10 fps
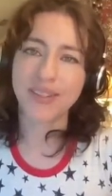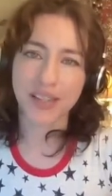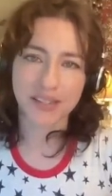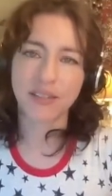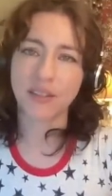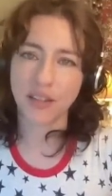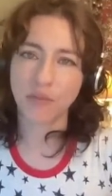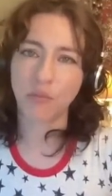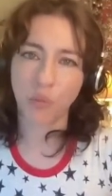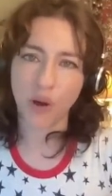doesn't
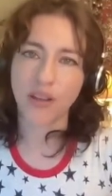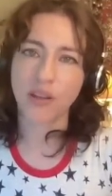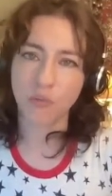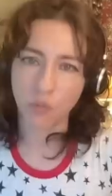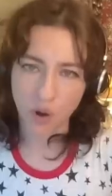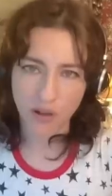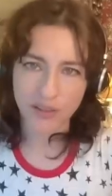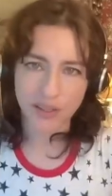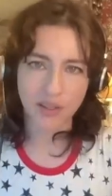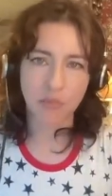get what it
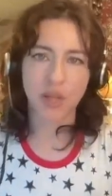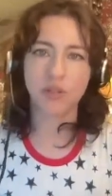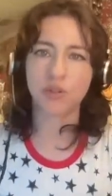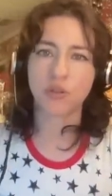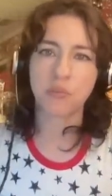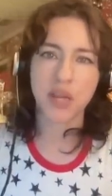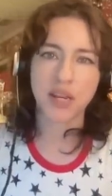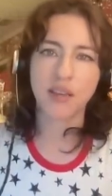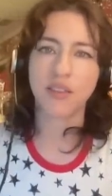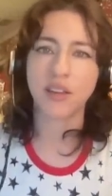wants in the mainstream
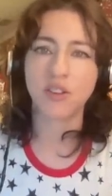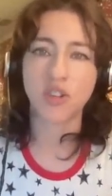media they